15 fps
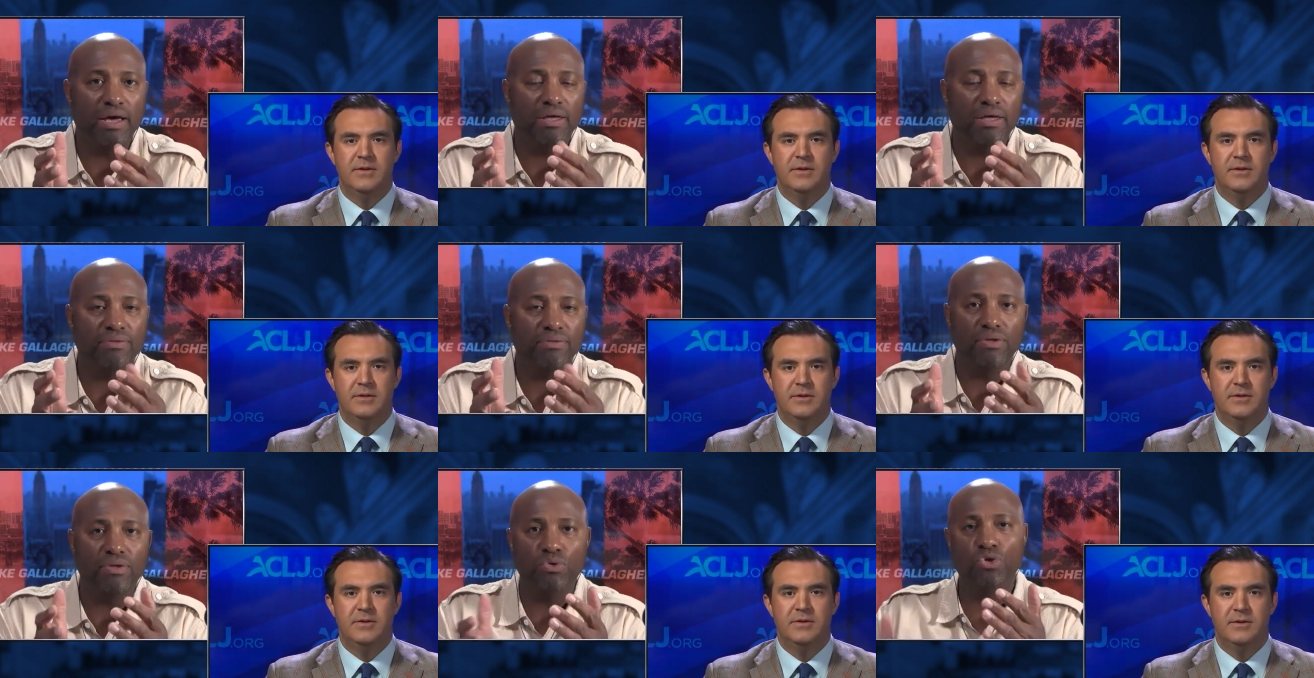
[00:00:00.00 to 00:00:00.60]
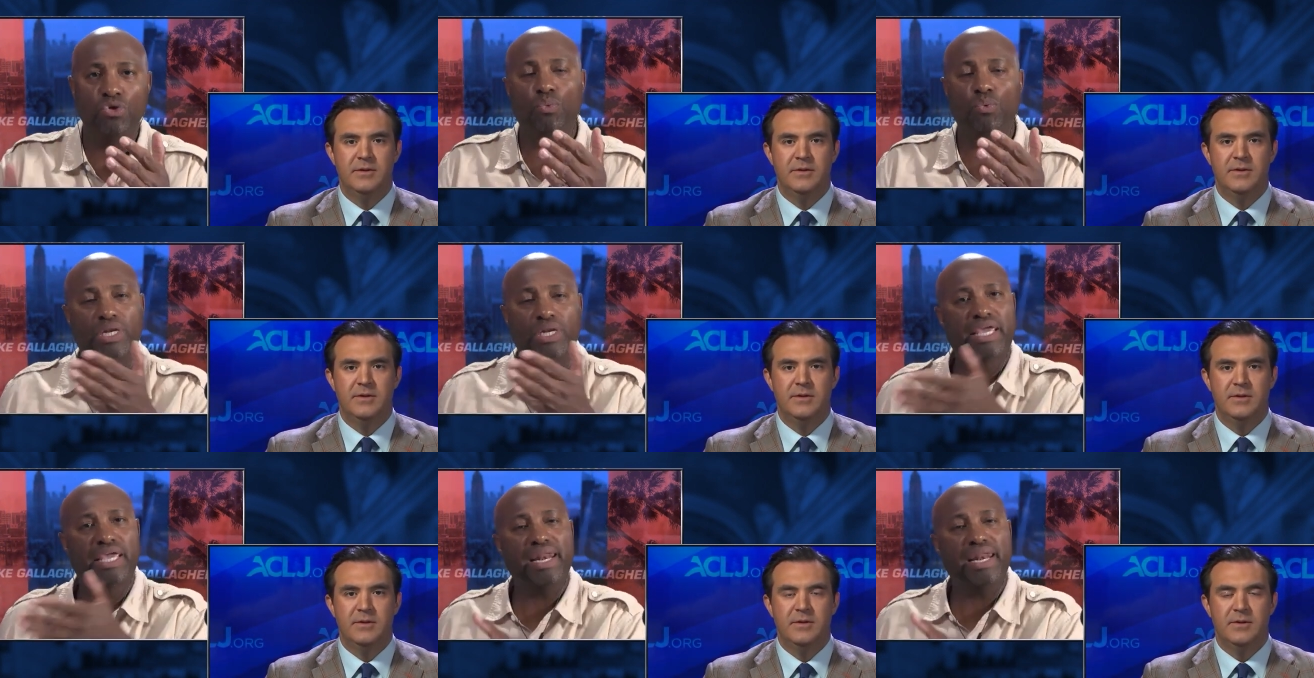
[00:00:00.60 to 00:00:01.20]
Speaker 1: uh you
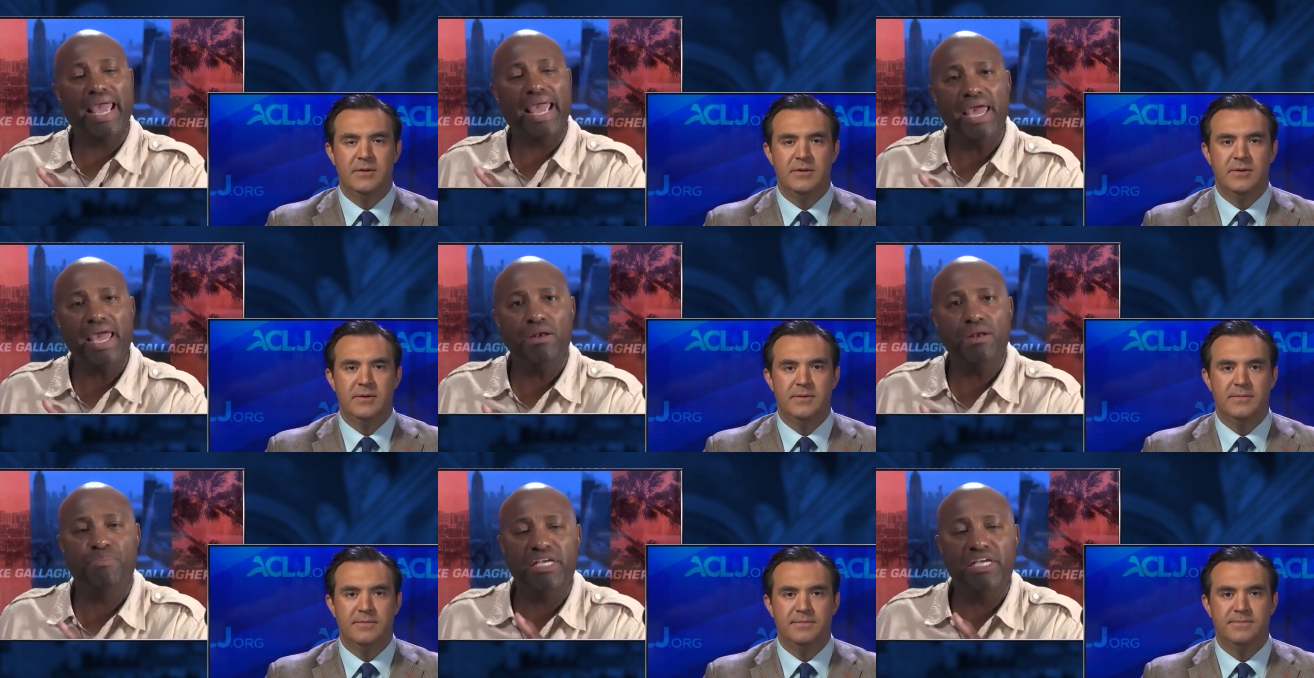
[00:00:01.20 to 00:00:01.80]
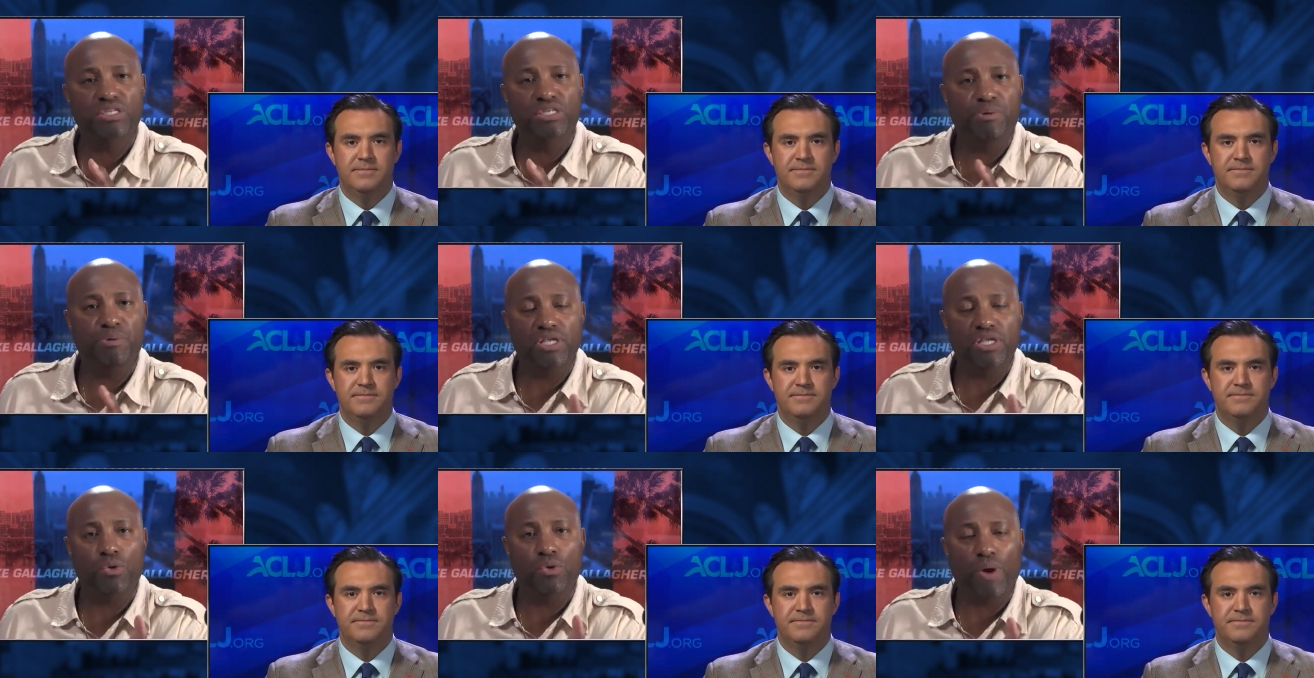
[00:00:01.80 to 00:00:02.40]
would get in based
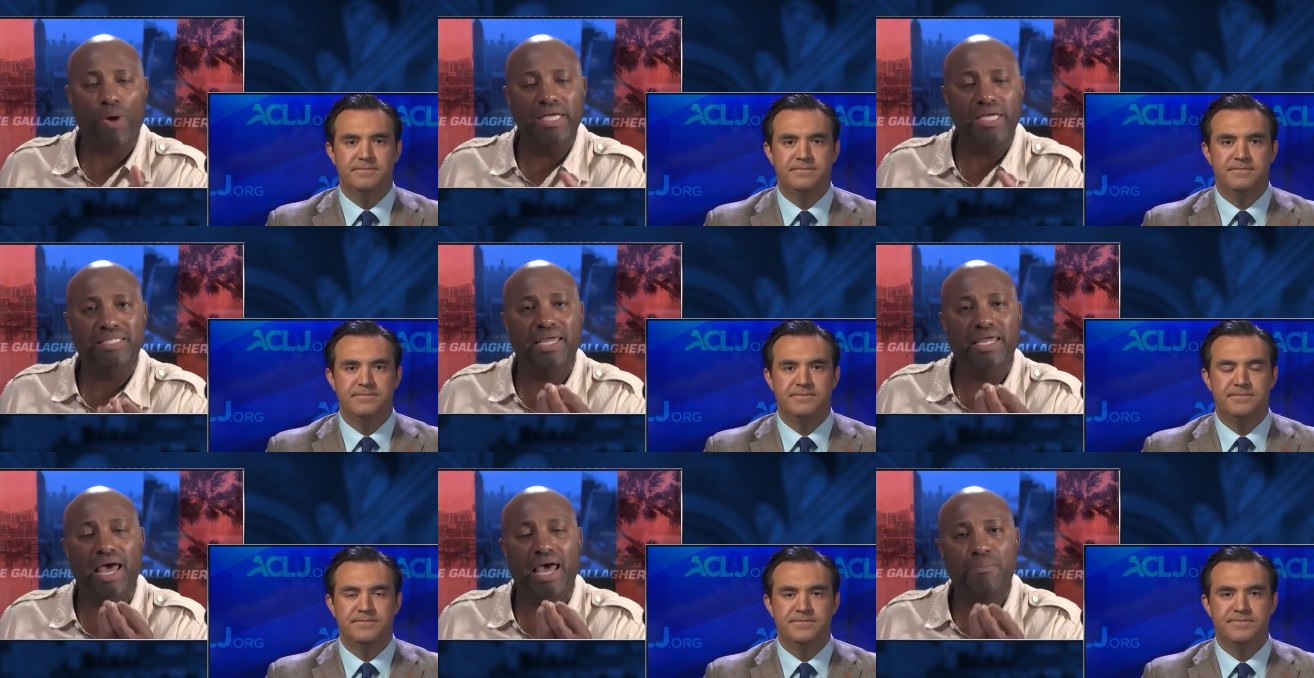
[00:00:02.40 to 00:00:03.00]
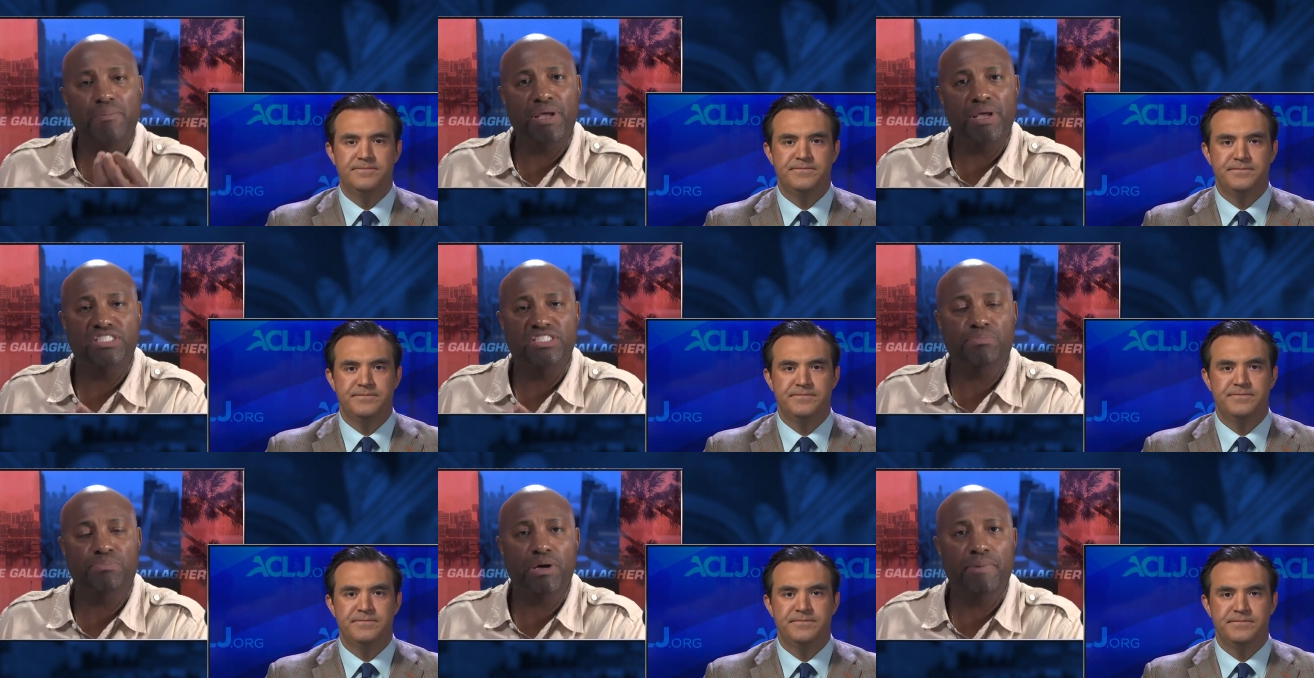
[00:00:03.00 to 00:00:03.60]
upon your race and not
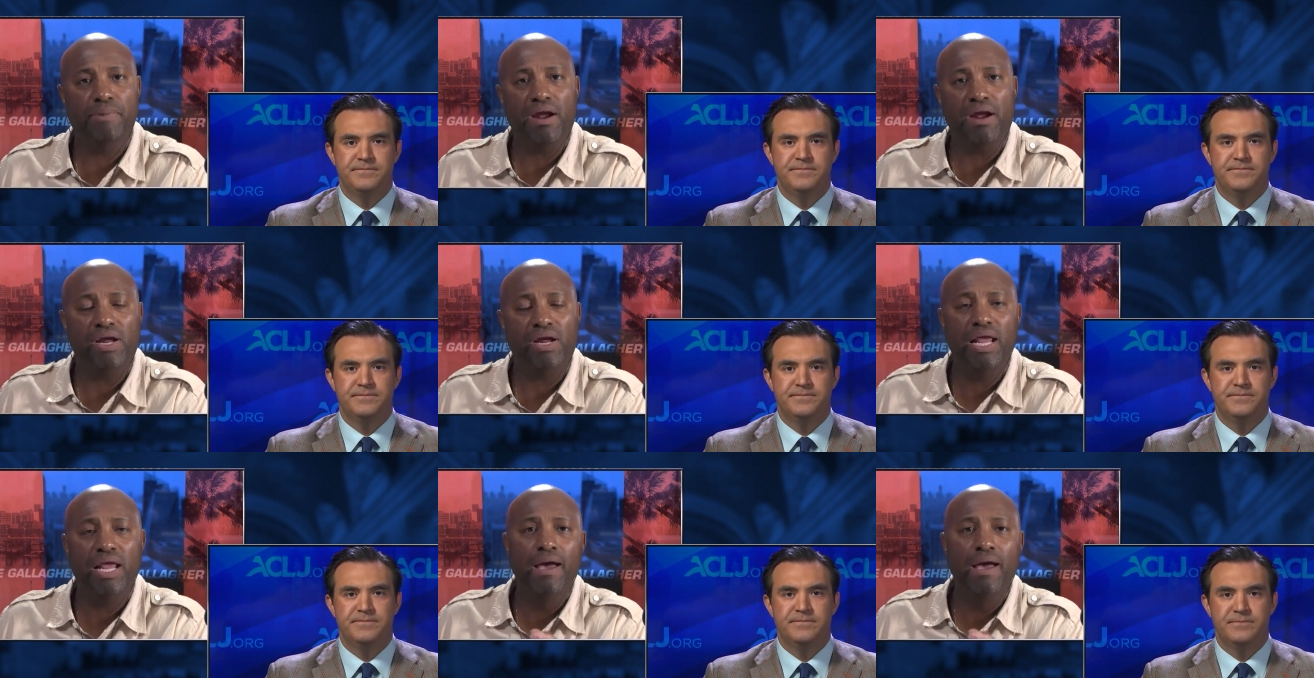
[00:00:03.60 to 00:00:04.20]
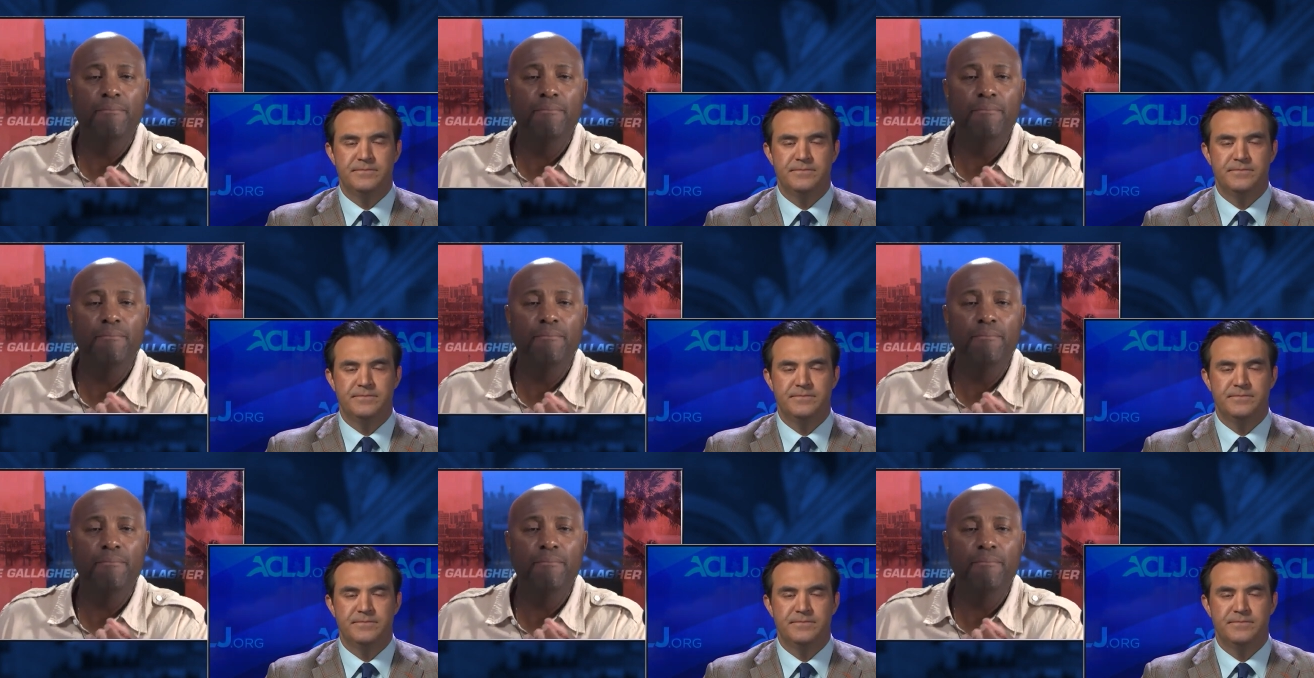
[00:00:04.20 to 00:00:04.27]
based upon merit.